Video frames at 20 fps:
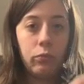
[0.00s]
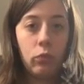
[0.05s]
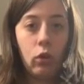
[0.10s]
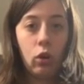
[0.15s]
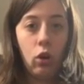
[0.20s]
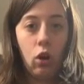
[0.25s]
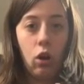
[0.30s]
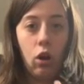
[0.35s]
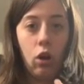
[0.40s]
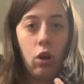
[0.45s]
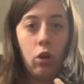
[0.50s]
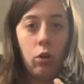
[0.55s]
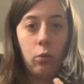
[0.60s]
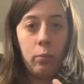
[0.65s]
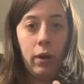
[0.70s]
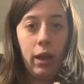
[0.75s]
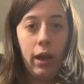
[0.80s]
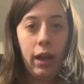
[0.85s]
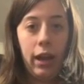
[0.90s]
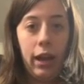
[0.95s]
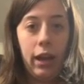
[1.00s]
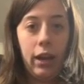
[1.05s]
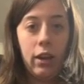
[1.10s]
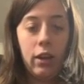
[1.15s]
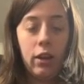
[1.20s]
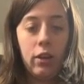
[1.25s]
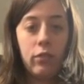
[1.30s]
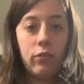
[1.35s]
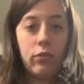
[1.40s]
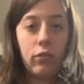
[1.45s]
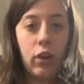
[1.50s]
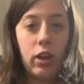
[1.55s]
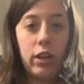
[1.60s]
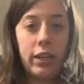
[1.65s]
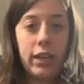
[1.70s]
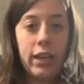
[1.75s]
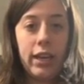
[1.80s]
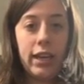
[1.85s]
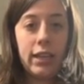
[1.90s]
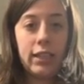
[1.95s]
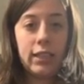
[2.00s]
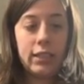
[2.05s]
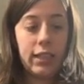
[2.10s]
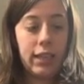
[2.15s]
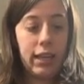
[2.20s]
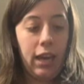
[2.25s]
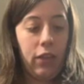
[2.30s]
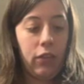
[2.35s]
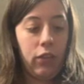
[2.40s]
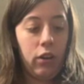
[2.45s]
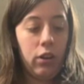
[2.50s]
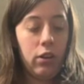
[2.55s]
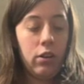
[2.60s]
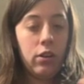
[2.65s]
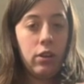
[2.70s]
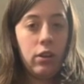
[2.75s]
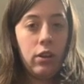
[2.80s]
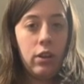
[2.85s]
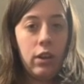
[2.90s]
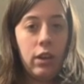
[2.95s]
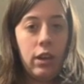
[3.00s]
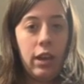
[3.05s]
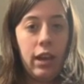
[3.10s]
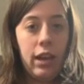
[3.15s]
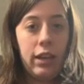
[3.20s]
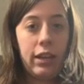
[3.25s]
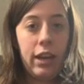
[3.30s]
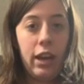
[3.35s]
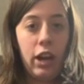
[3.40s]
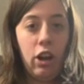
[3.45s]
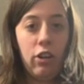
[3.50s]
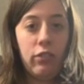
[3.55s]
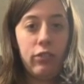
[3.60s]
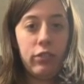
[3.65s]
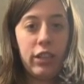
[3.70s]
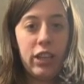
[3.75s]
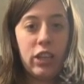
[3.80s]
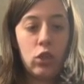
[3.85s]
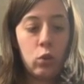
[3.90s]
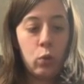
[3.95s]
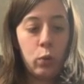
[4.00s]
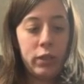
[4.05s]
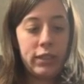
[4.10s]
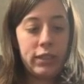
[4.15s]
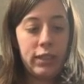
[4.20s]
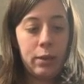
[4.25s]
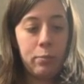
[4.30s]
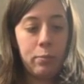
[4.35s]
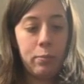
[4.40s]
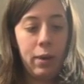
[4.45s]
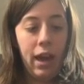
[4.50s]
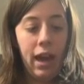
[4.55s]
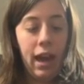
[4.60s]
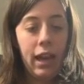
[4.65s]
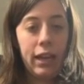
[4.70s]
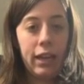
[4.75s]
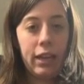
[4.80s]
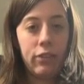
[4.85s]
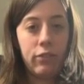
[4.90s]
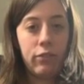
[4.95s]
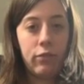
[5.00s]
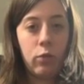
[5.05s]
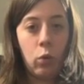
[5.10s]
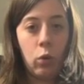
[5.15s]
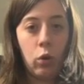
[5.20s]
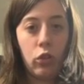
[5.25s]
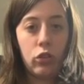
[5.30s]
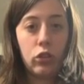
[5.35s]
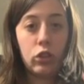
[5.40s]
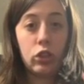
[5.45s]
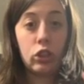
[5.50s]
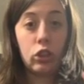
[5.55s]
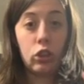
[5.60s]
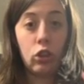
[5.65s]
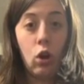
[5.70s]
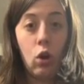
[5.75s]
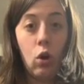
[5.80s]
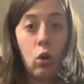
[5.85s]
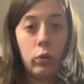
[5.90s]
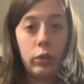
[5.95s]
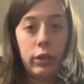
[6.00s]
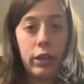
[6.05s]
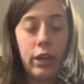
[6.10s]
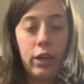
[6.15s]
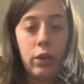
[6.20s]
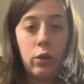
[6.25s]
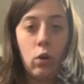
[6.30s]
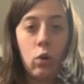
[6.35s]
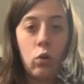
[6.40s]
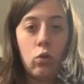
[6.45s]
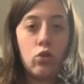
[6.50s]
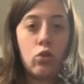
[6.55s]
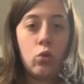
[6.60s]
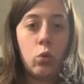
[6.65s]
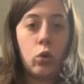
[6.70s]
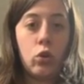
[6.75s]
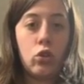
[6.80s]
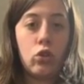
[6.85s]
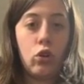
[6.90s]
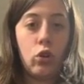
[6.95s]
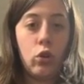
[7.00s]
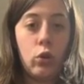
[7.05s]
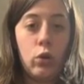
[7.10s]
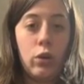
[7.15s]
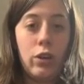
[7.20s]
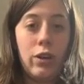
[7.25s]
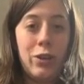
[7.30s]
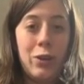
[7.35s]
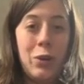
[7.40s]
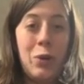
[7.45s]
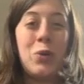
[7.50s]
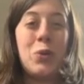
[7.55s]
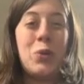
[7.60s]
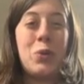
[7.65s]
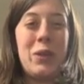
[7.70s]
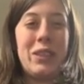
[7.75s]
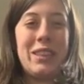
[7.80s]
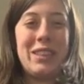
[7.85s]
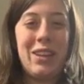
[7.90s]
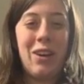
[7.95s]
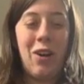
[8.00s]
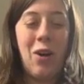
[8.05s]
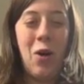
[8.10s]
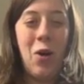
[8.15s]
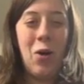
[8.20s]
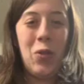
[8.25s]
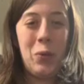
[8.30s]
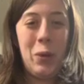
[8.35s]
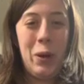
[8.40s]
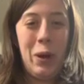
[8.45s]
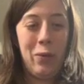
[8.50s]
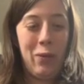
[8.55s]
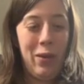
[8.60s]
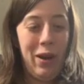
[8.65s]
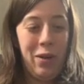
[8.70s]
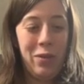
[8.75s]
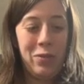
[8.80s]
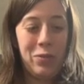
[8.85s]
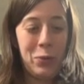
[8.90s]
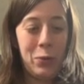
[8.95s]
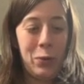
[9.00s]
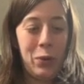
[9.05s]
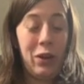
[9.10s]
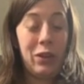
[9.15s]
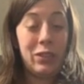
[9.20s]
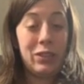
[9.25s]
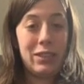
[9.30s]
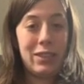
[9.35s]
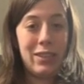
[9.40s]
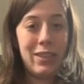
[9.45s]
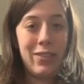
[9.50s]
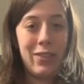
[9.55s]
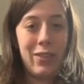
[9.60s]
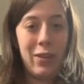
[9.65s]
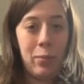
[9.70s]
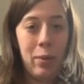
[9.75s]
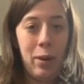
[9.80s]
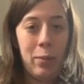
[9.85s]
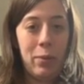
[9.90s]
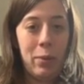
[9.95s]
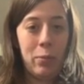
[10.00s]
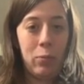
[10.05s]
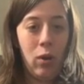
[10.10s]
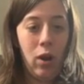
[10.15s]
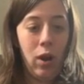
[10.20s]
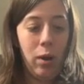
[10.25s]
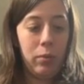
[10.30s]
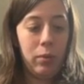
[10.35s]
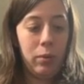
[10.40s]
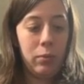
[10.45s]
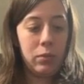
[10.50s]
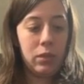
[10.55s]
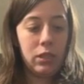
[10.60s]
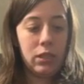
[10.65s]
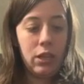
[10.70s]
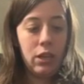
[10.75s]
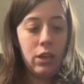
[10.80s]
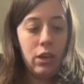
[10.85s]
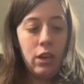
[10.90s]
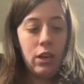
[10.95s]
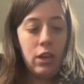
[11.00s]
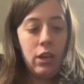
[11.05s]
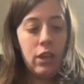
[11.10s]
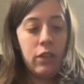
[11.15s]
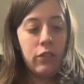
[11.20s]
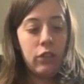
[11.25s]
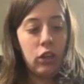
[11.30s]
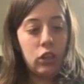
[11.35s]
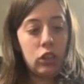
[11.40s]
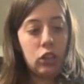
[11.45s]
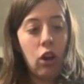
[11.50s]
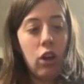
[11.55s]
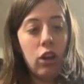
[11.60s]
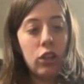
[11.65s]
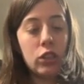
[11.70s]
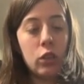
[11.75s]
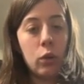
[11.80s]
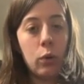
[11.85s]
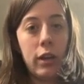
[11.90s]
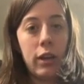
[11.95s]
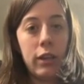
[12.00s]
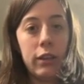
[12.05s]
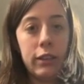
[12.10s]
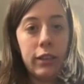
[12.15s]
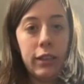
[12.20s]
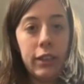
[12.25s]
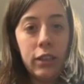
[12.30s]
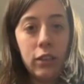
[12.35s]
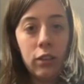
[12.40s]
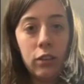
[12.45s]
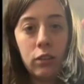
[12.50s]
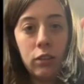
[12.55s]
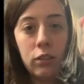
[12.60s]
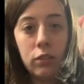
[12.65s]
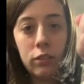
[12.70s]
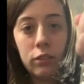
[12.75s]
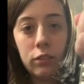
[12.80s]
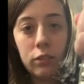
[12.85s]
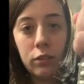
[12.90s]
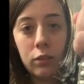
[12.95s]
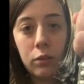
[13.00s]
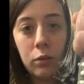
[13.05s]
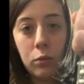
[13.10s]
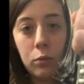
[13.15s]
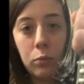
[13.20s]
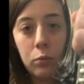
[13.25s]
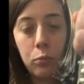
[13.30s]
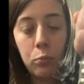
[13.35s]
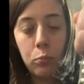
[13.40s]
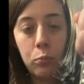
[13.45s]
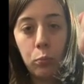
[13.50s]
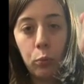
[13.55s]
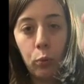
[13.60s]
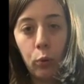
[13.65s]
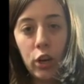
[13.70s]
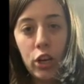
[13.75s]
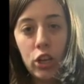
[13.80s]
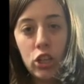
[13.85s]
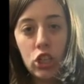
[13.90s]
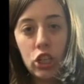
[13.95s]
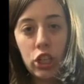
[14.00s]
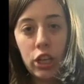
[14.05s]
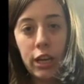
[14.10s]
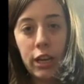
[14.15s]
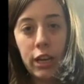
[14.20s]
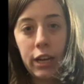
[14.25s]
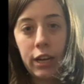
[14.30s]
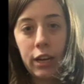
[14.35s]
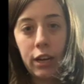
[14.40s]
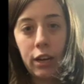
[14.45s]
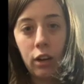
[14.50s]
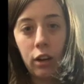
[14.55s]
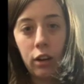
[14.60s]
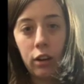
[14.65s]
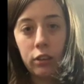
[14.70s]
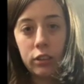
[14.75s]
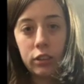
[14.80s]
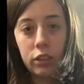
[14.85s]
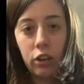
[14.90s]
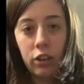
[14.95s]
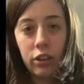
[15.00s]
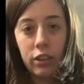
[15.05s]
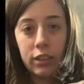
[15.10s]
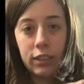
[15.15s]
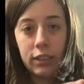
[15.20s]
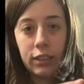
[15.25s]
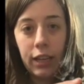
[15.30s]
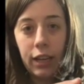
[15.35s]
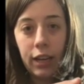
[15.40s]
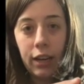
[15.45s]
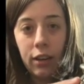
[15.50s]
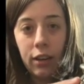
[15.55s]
all my front keys together and carefully twist it back and forth slowly. You don't twist it all the way around or else there might be problems. There's also a little bridge key here. It's hard to see,